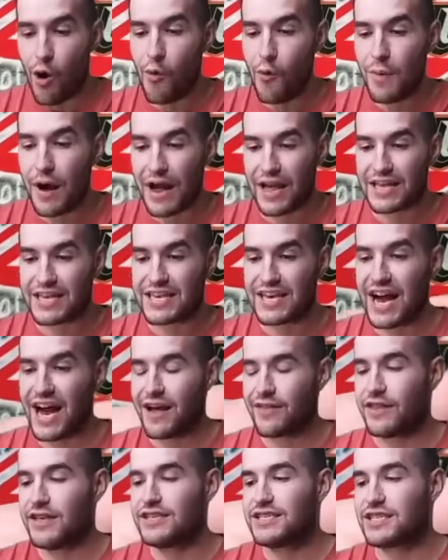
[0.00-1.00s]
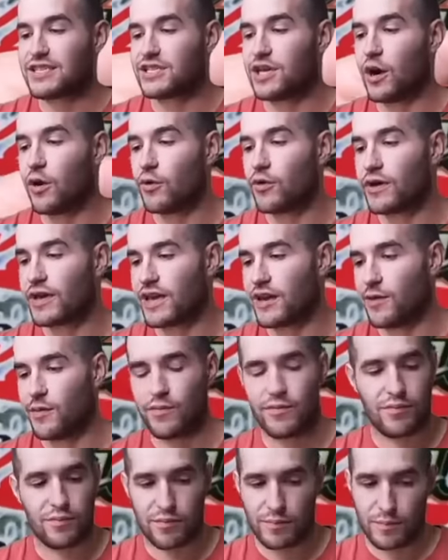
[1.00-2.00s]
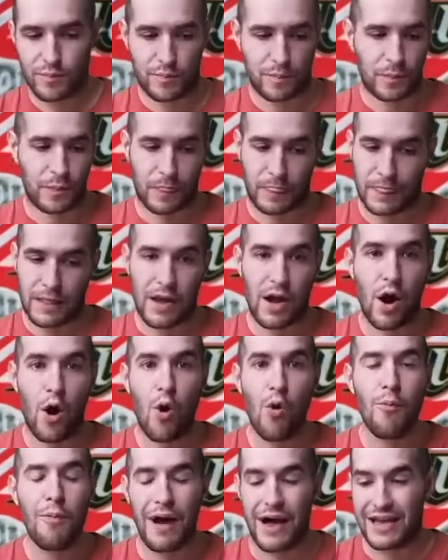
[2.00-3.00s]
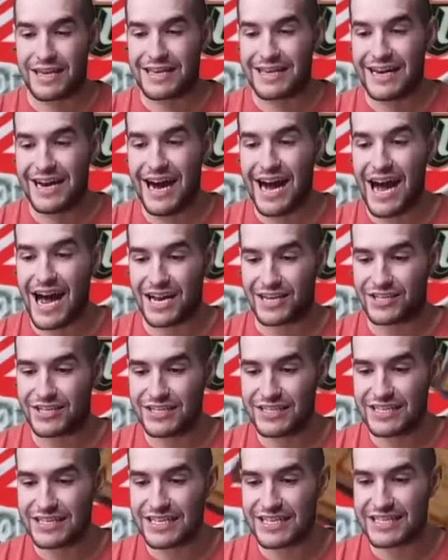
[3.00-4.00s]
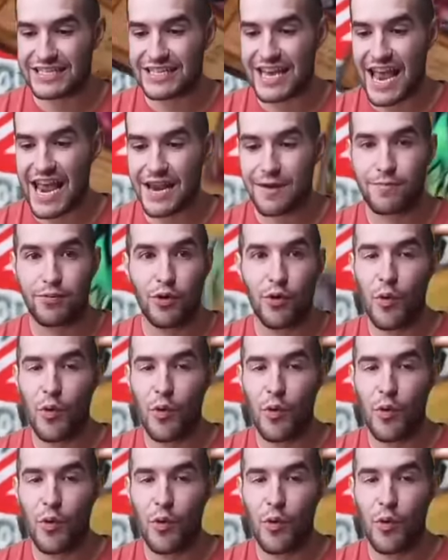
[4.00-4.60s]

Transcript: Oh my god. This is totally gonna... Oh my gosh. This is insane.